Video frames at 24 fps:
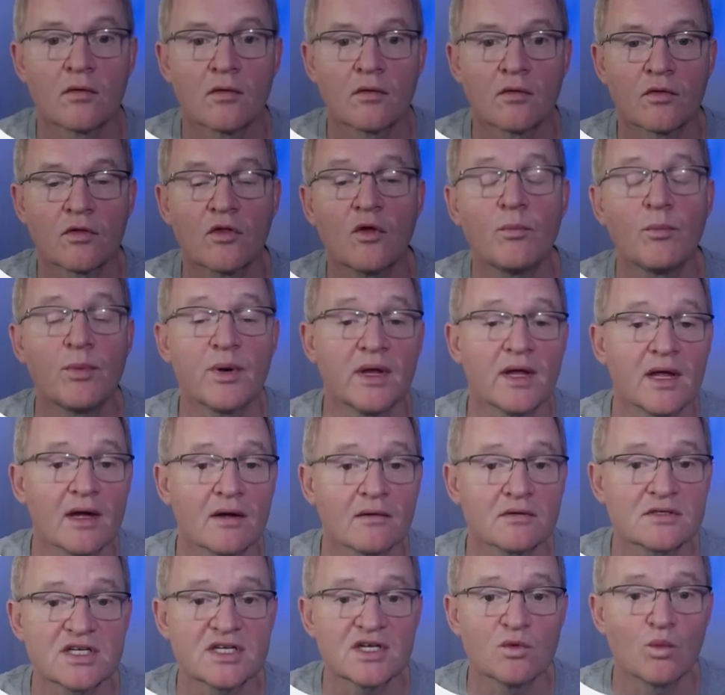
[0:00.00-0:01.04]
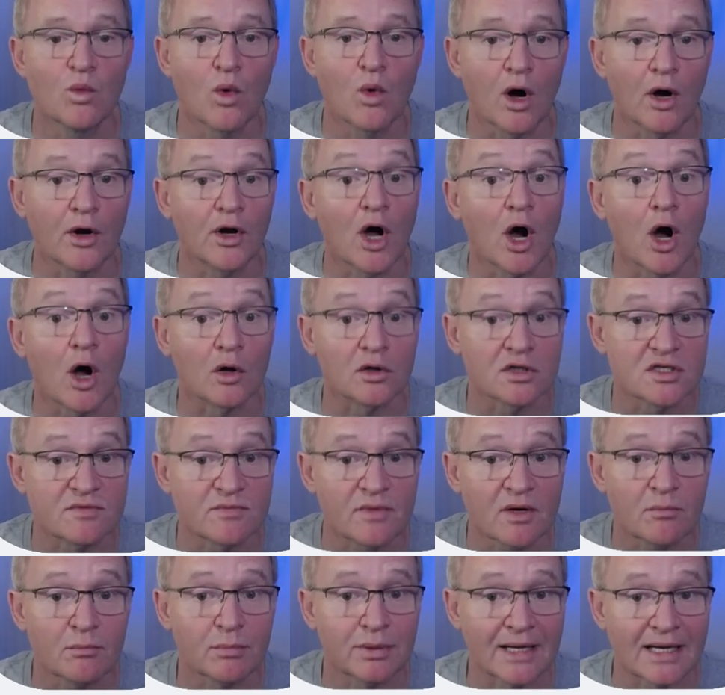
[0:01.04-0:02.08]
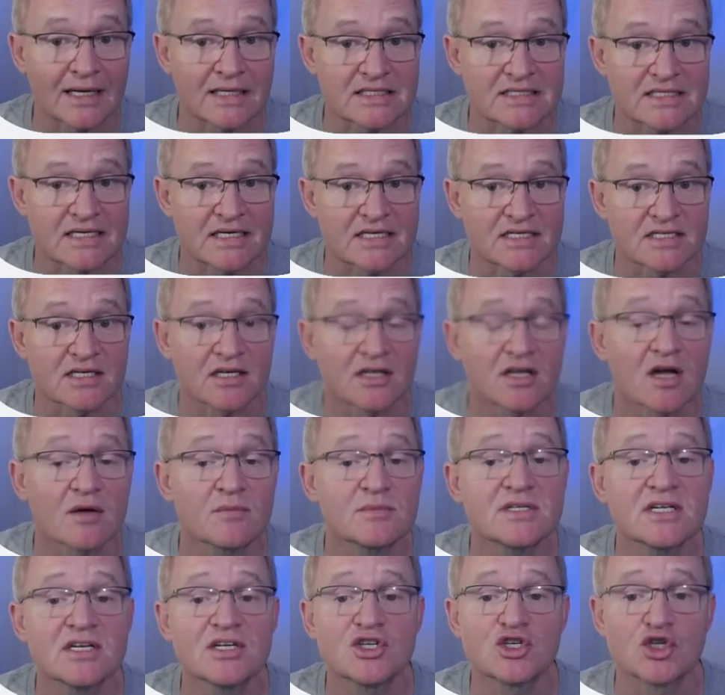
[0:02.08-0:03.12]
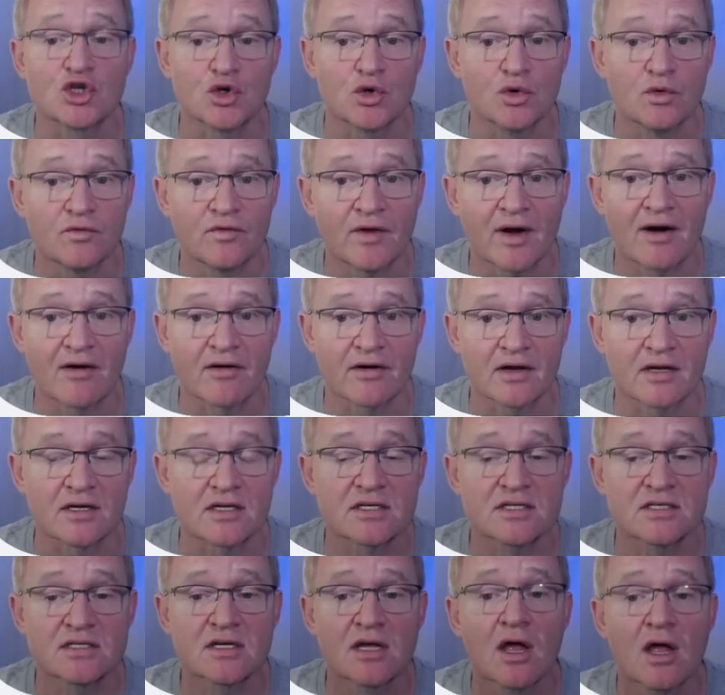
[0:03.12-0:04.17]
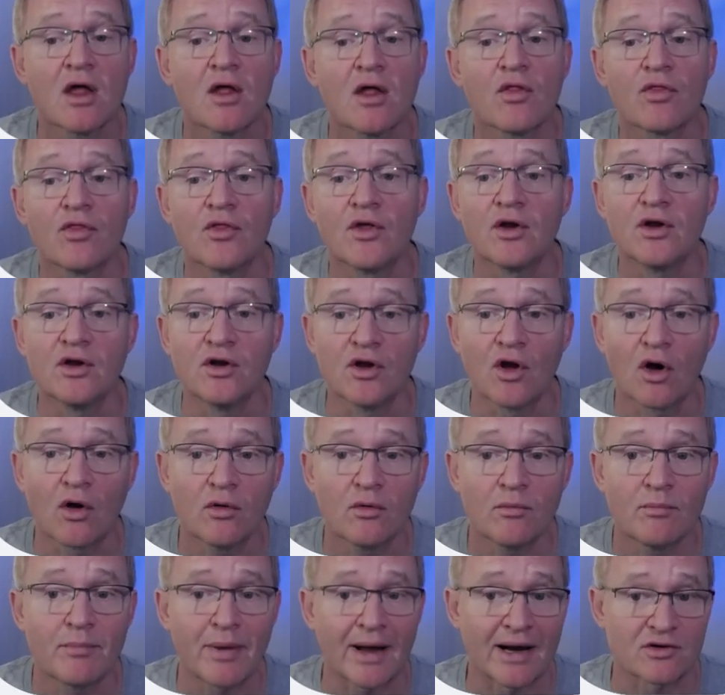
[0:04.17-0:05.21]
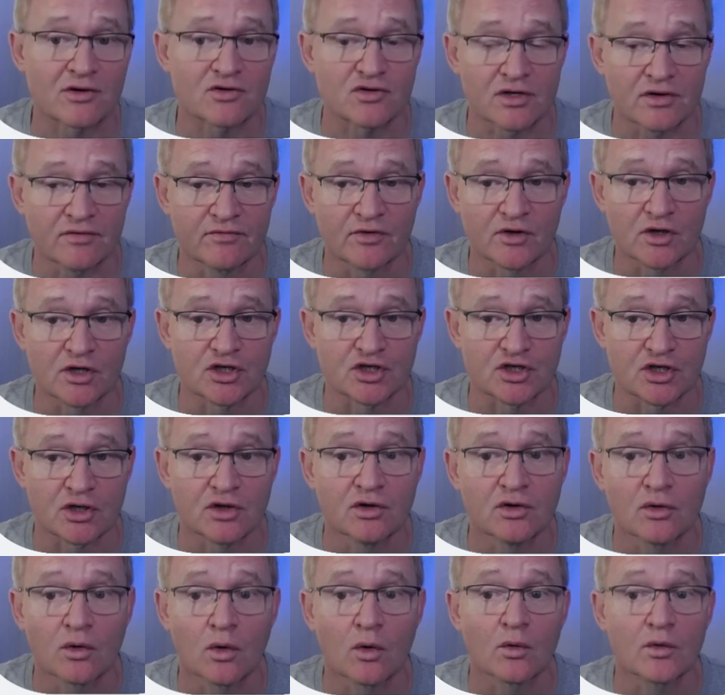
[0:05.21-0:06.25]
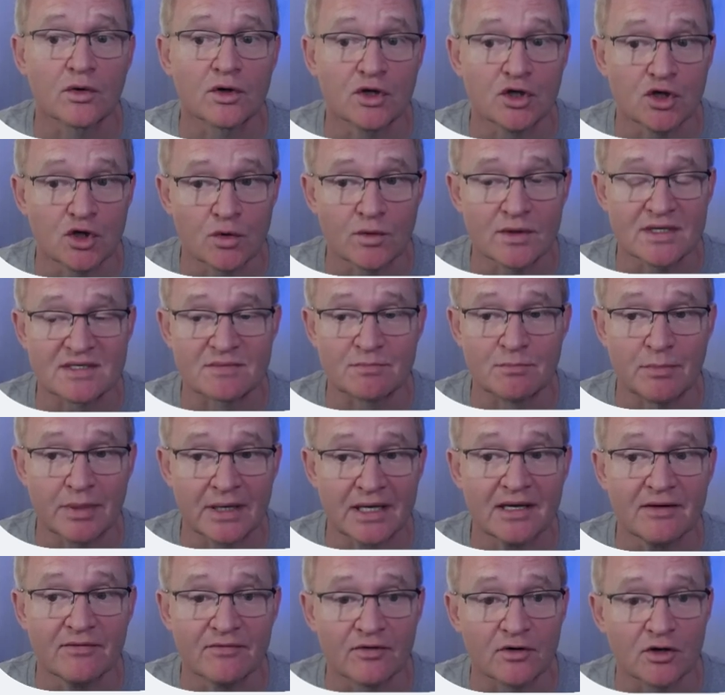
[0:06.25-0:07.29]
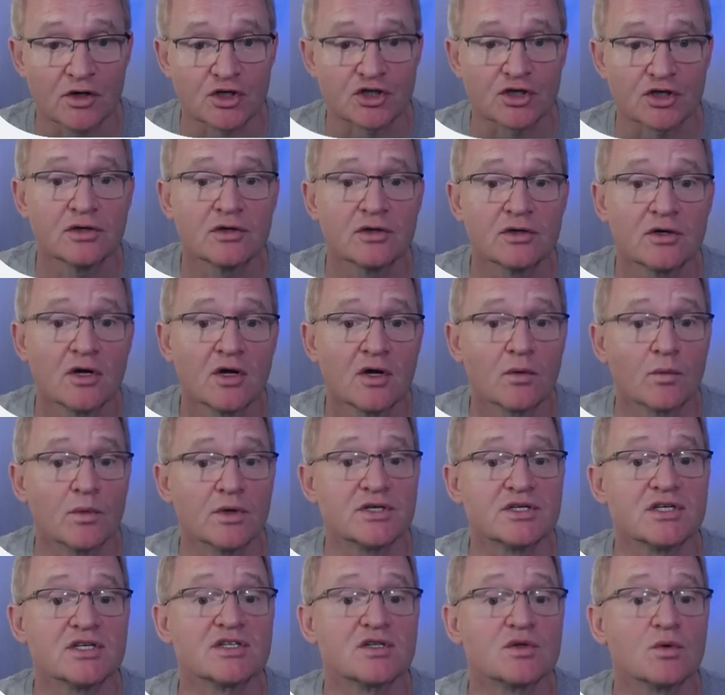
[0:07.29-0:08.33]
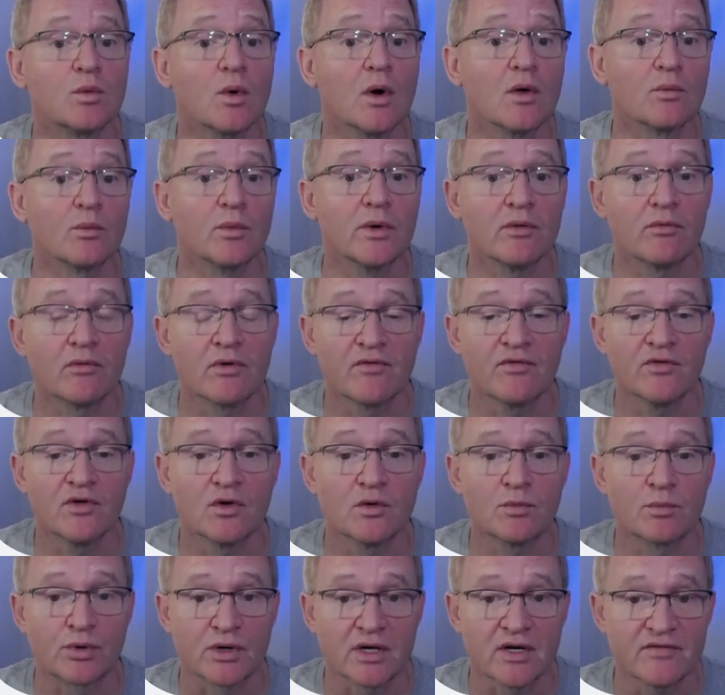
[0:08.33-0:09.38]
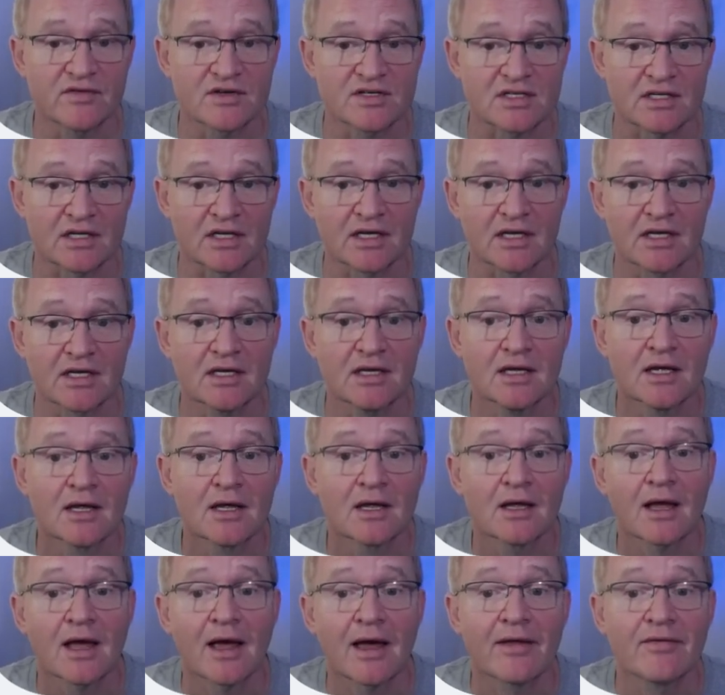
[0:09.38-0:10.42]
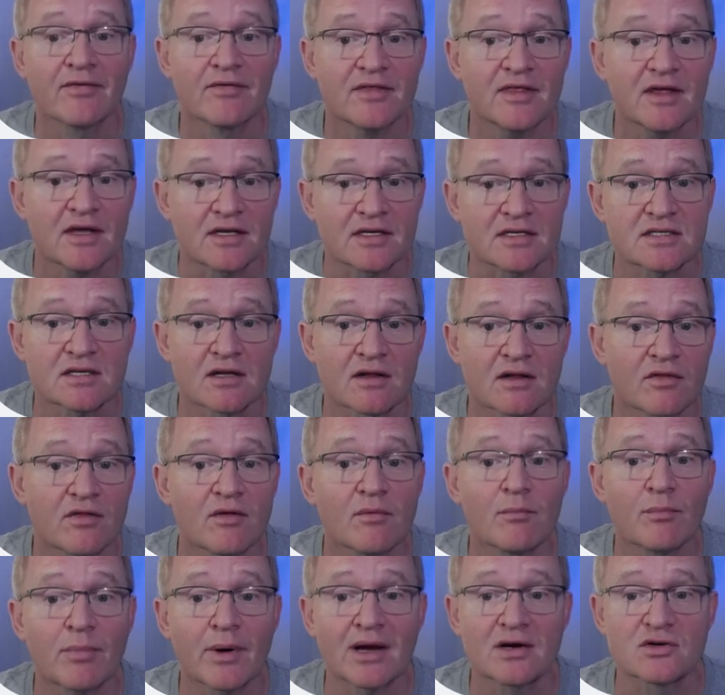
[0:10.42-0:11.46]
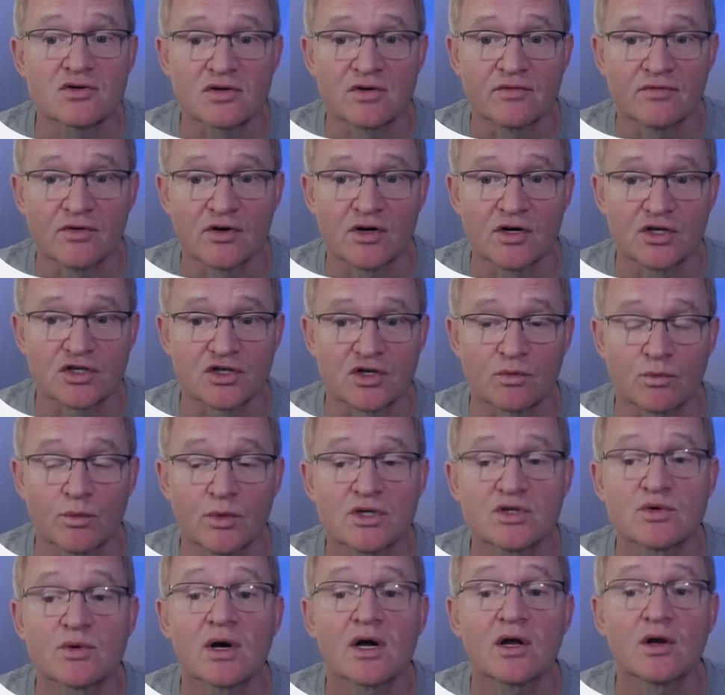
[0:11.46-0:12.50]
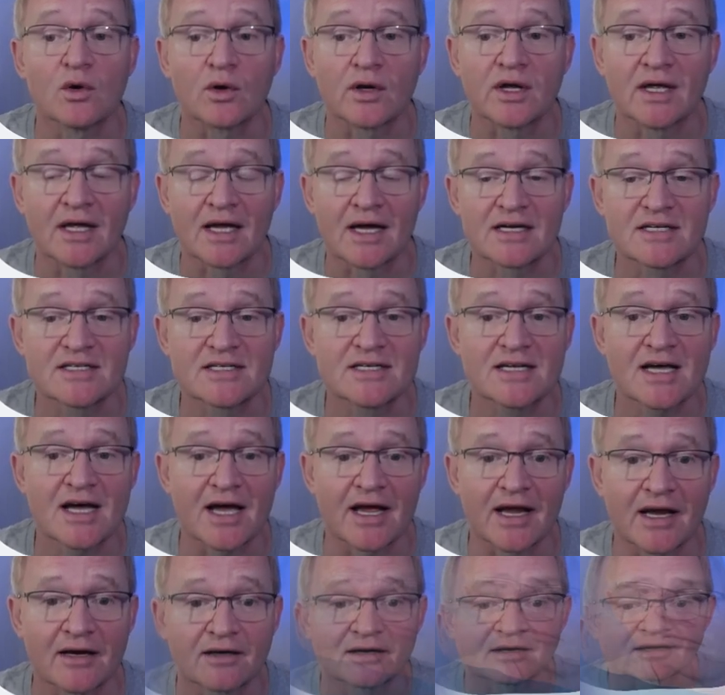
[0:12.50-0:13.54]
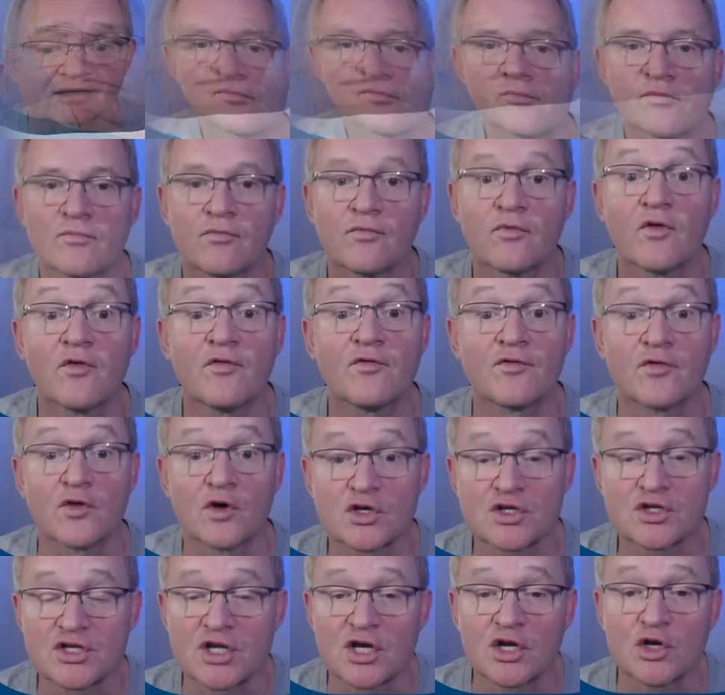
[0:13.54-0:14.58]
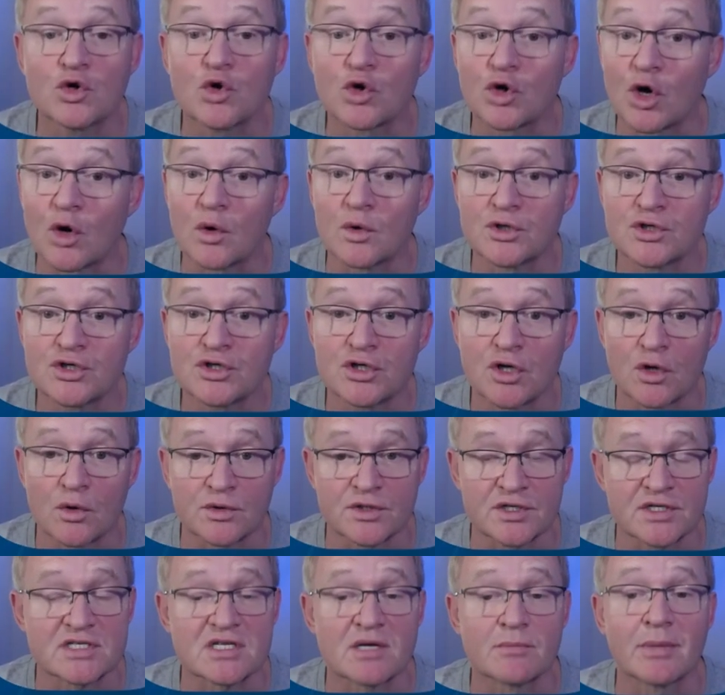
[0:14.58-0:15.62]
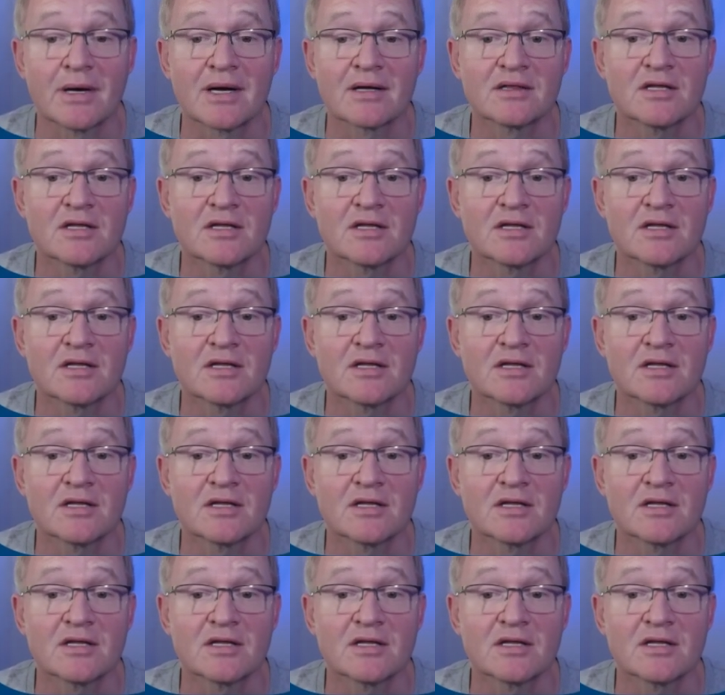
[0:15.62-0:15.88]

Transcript: The PLT-1 Ultimate Plant Sensor comes in two variants, the non-battery version or the USB version, which is the one we reviewed previously, and this, the battery version, which we are looking at today. The first thing you're going to notice about the